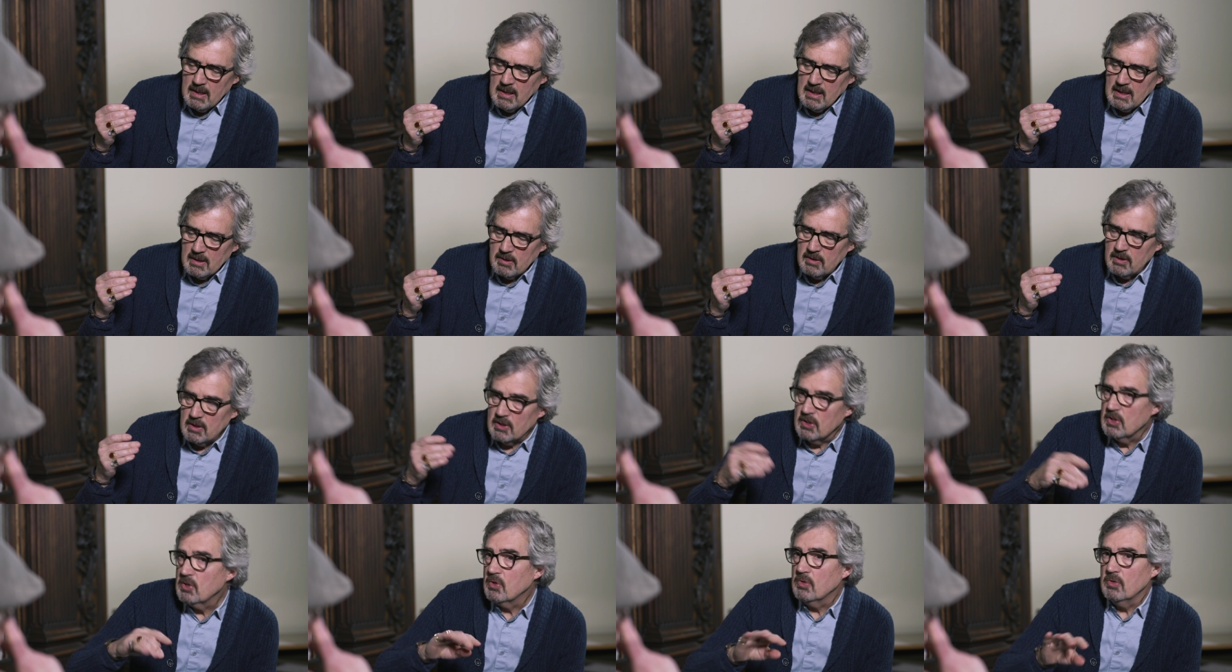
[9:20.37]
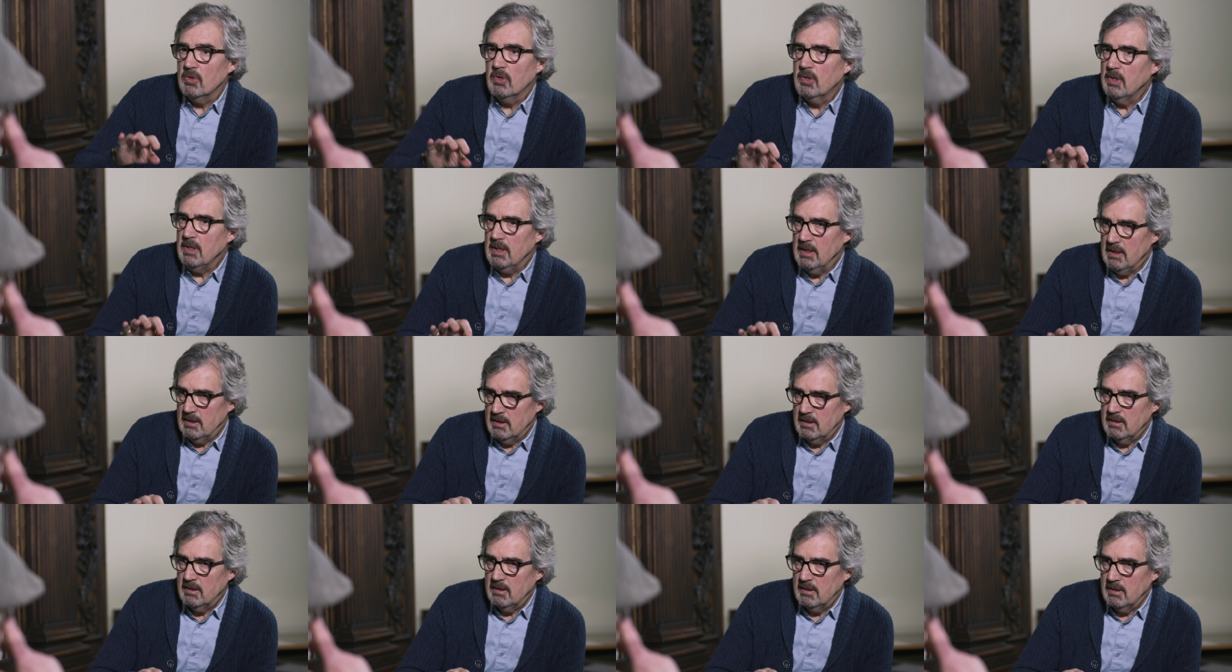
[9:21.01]
It
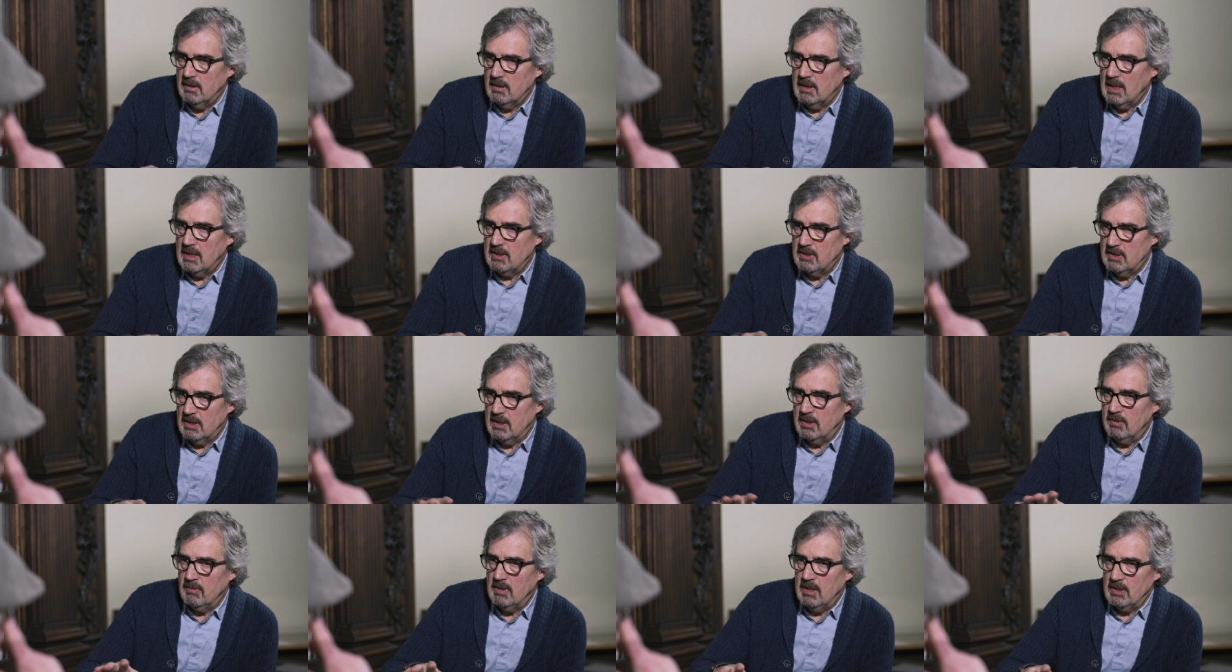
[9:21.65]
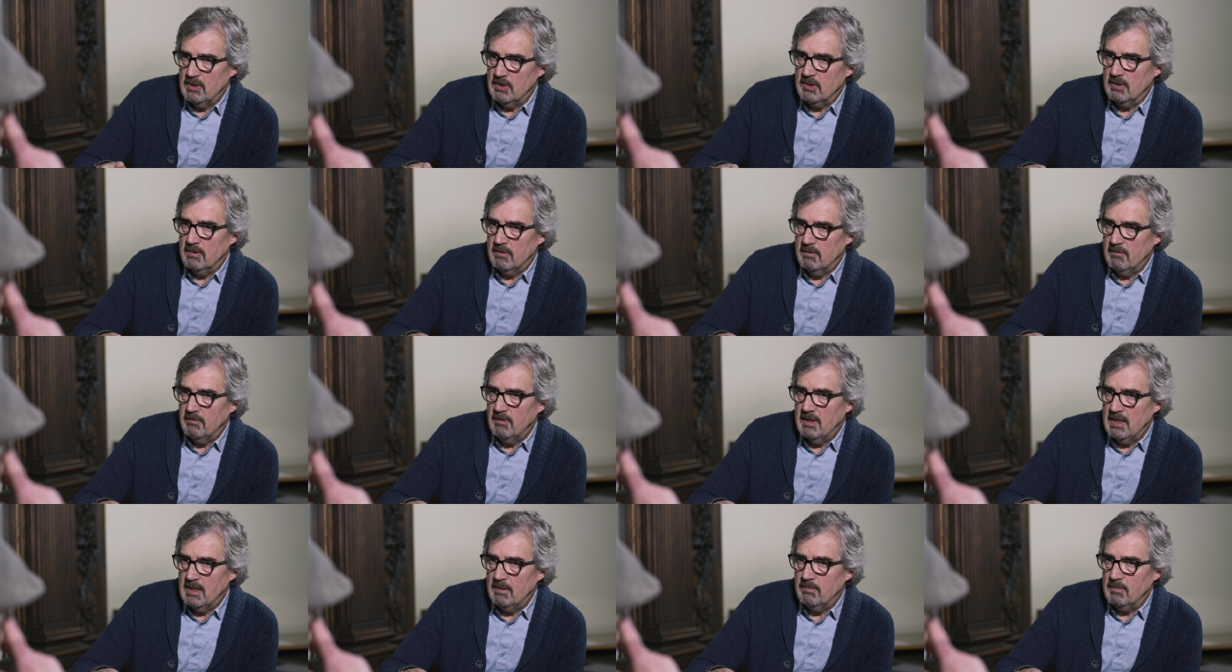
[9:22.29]
destroyed that generation of
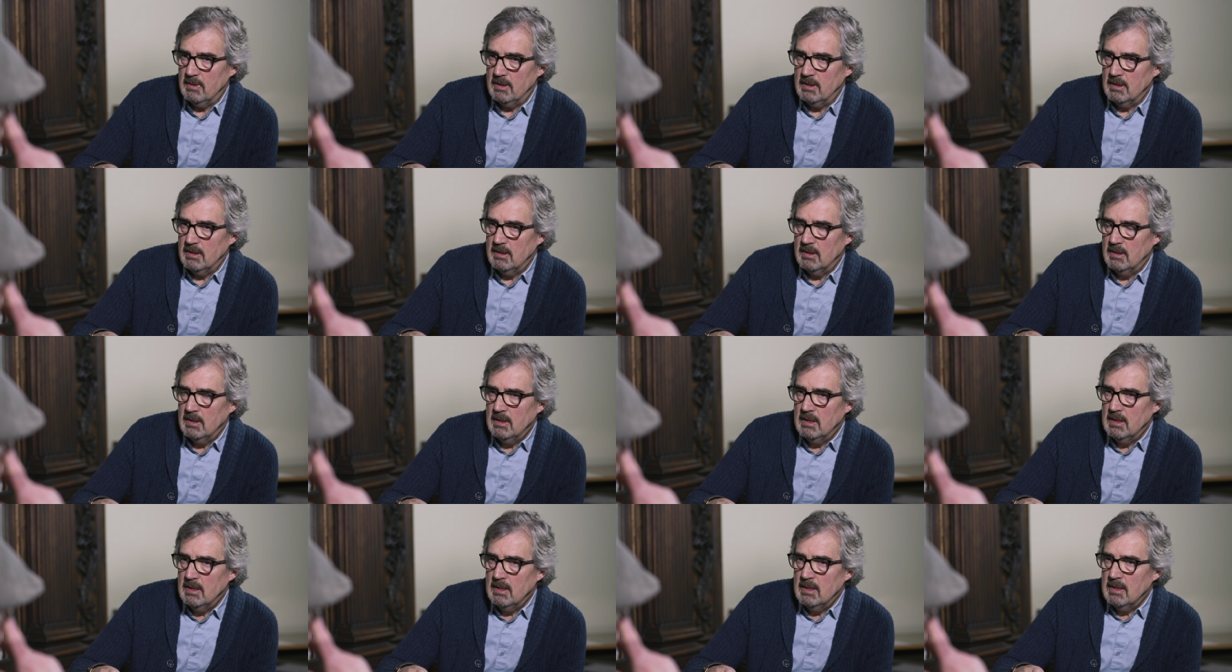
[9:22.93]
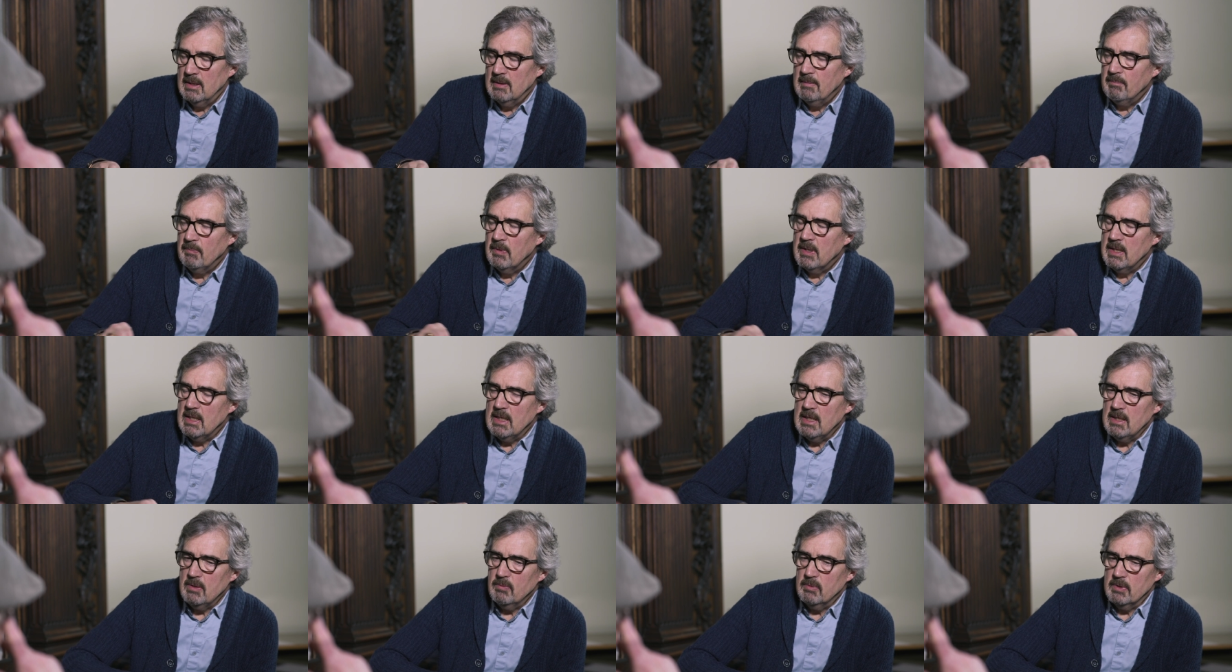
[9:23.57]
the family. Yeah.
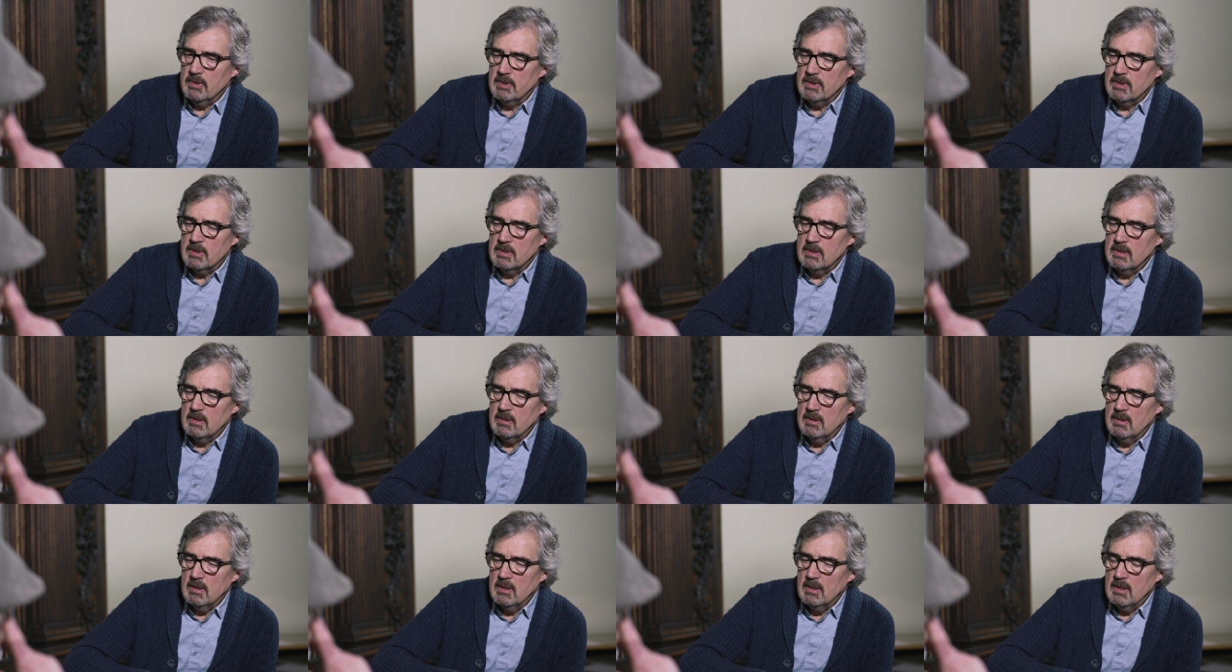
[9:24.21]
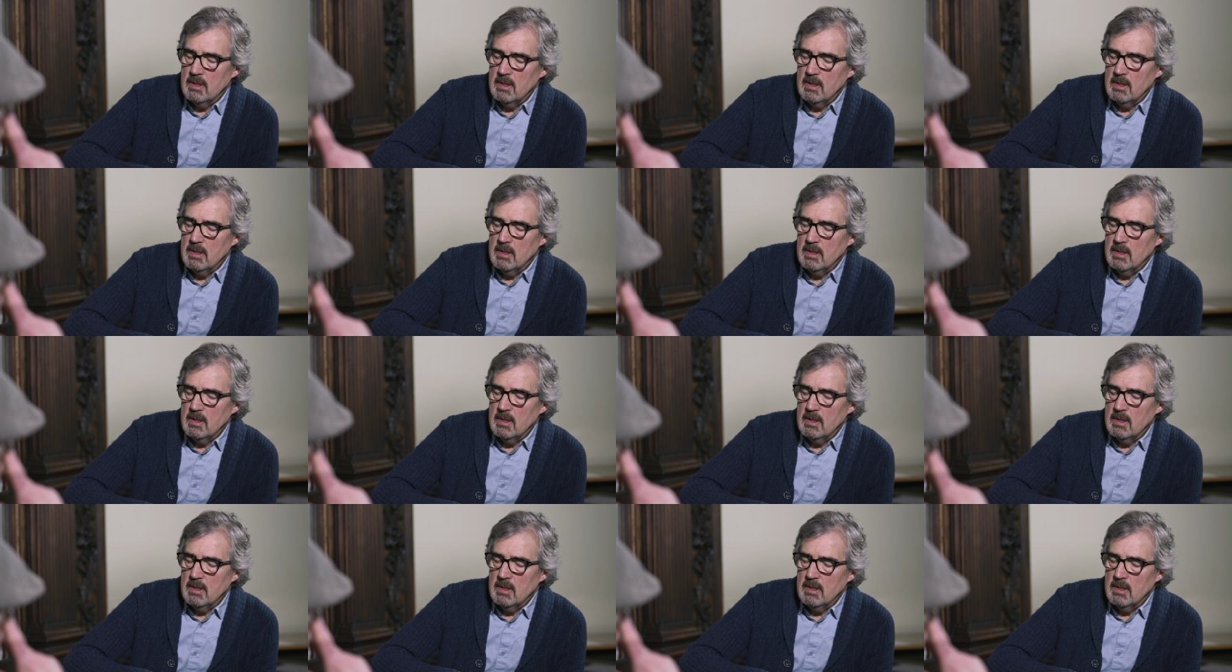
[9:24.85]
He was.